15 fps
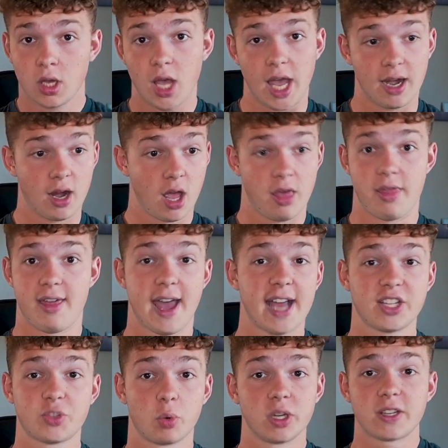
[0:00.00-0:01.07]
and
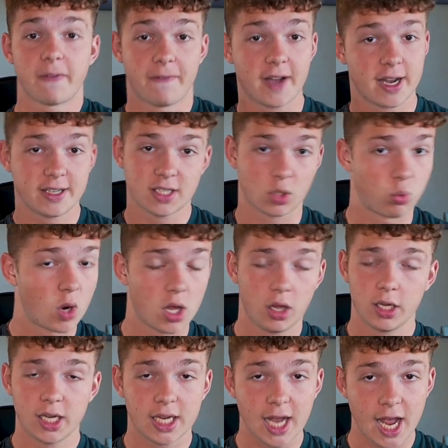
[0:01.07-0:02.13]
that's what defines a
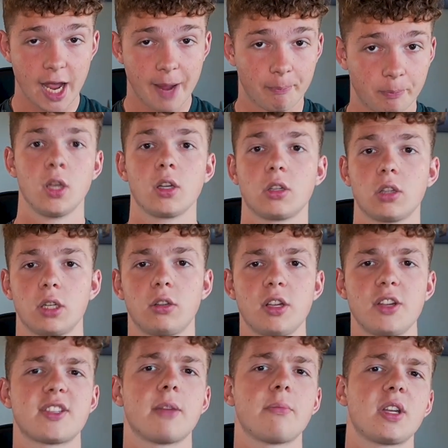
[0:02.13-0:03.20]
quality game, clearly
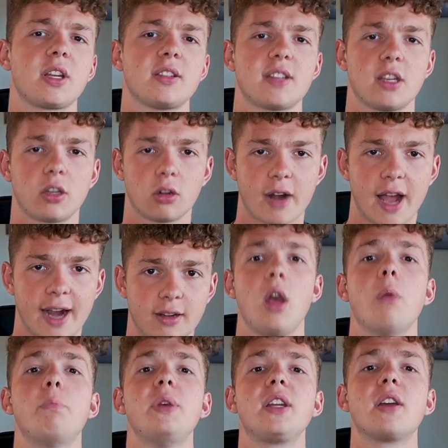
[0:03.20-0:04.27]
something is incorrect
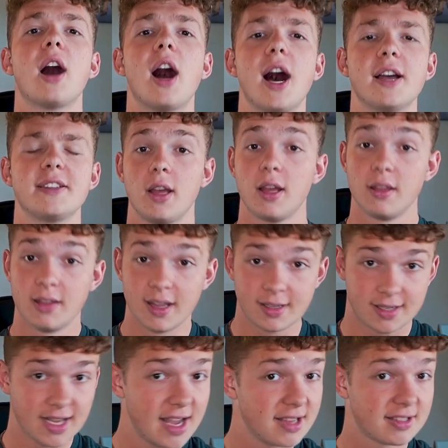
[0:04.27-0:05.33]
because this
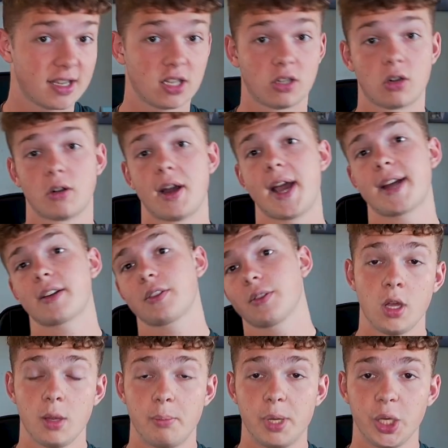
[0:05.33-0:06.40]
is incorrect.
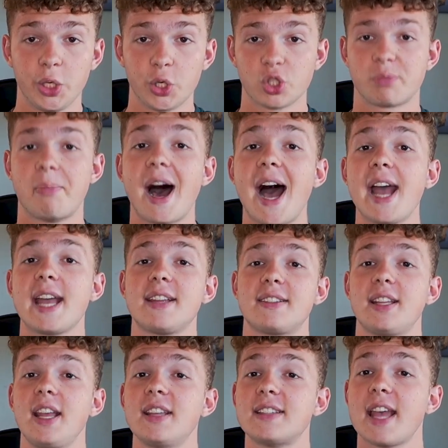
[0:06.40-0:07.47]
Builder's bias
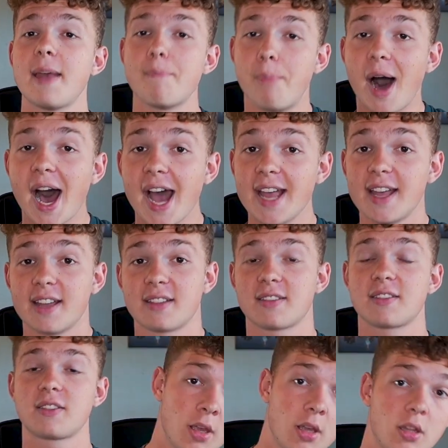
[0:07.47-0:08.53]
is a
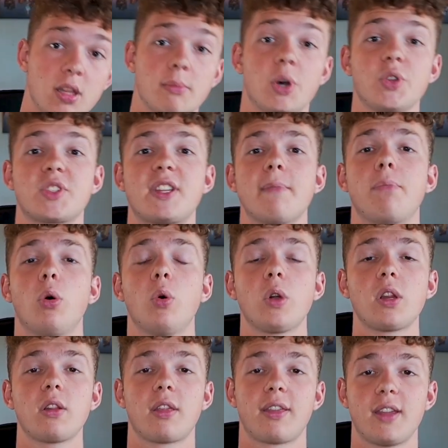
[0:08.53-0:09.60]
bias. The most
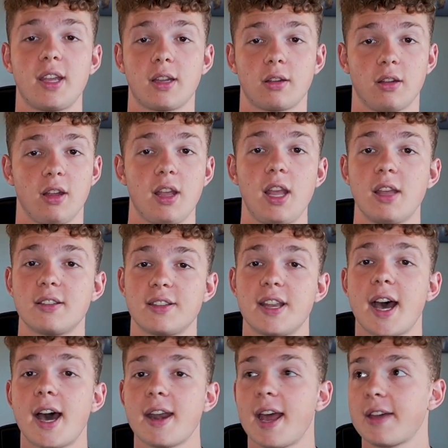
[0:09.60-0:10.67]
important thing is
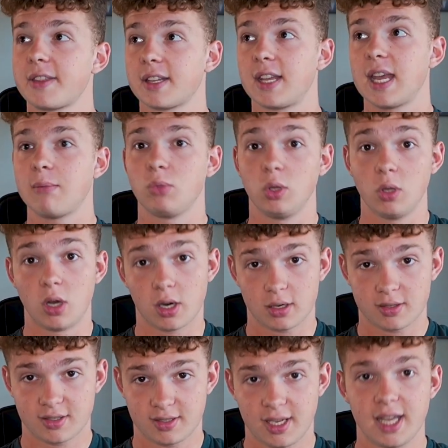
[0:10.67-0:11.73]
not how the game
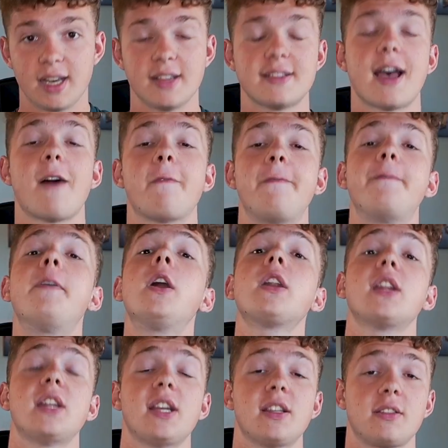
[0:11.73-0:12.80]
looks, it is how fun
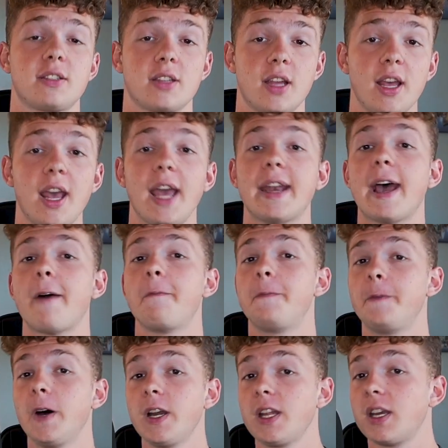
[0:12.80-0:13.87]
it is. And how
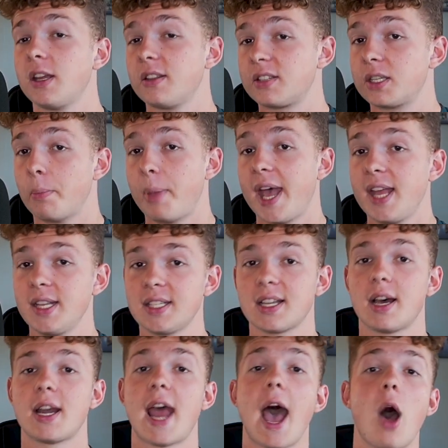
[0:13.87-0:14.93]
fun it is depends
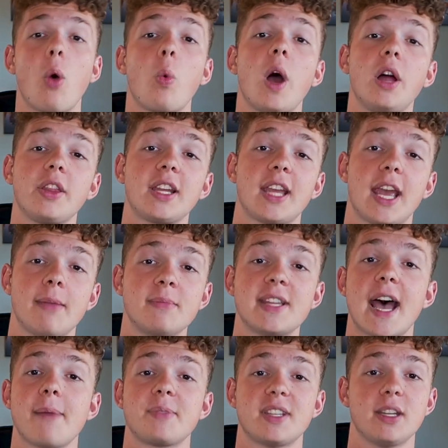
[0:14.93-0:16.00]
on how well the game
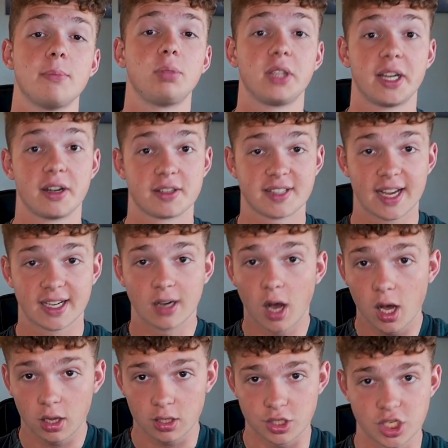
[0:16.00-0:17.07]
taps into player
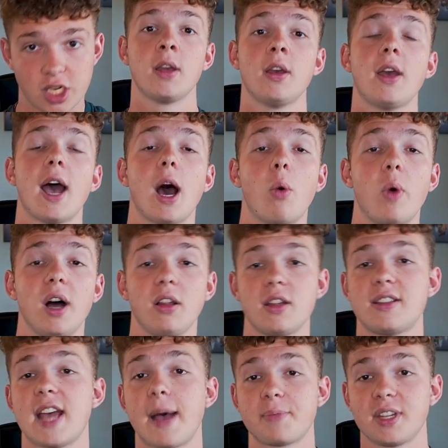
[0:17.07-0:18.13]
psychology, how well it
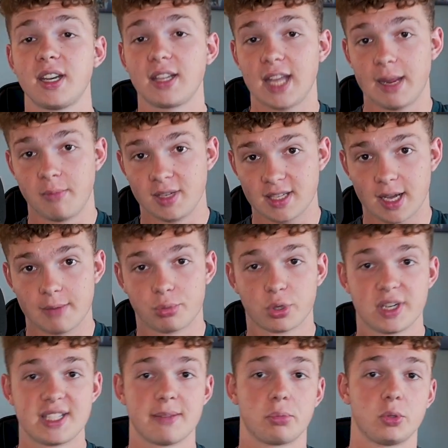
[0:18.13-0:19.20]
taps into game design
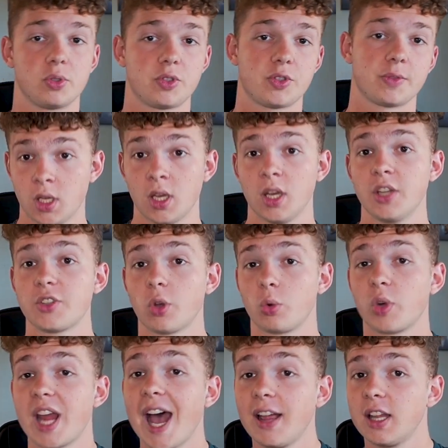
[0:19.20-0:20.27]
principles. So in
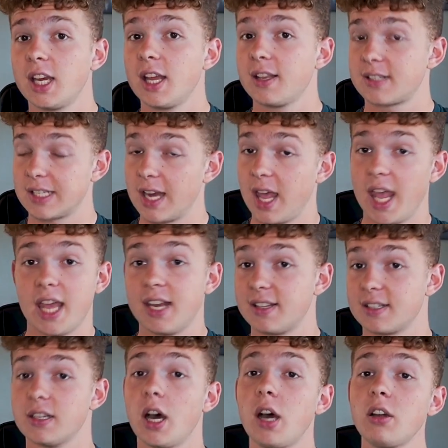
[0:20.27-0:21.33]
reality, it is
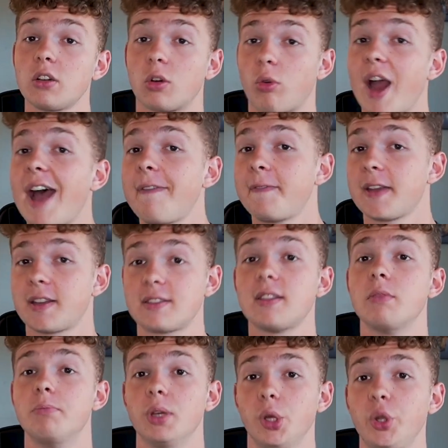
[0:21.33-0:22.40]
not graphics and
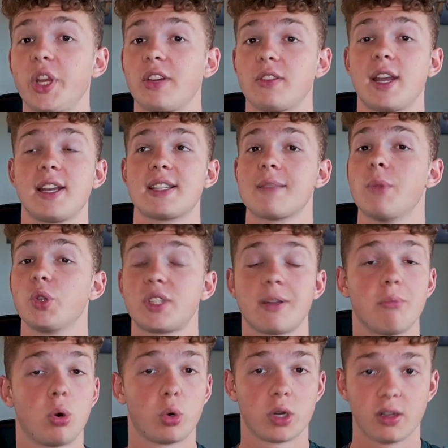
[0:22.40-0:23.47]
building that is the most
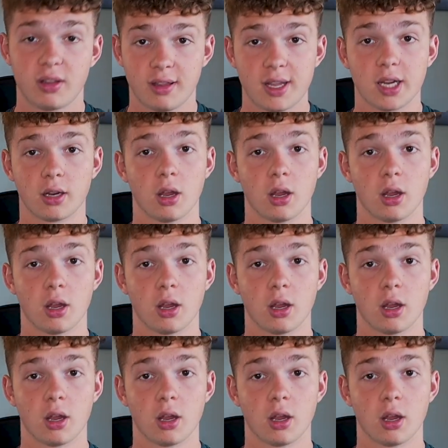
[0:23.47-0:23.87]
important thing